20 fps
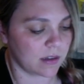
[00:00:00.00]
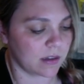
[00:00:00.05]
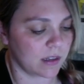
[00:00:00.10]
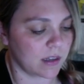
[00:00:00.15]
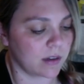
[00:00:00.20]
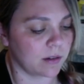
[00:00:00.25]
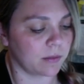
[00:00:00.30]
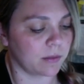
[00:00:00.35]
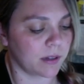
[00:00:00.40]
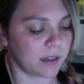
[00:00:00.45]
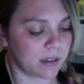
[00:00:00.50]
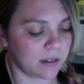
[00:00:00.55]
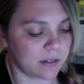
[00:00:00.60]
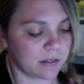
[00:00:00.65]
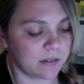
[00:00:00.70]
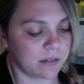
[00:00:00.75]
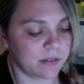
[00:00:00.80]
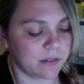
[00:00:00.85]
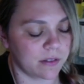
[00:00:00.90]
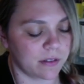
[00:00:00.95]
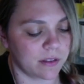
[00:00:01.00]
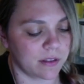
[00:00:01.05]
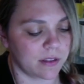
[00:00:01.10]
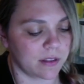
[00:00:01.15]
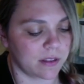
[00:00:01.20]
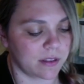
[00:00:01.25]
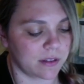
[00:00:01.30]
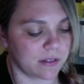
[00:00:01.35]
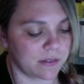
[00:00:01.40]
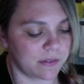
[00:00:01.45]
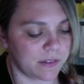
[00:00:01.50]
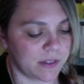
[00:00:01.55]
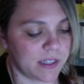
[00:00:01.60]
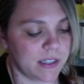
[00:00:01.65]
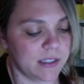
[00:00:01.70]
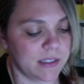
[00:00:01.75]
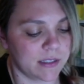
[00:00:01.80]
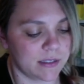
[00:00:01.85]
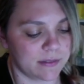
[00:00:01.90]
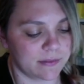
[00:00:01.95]
Get rid of the
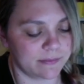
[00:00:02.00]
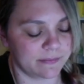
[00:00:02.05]
feet.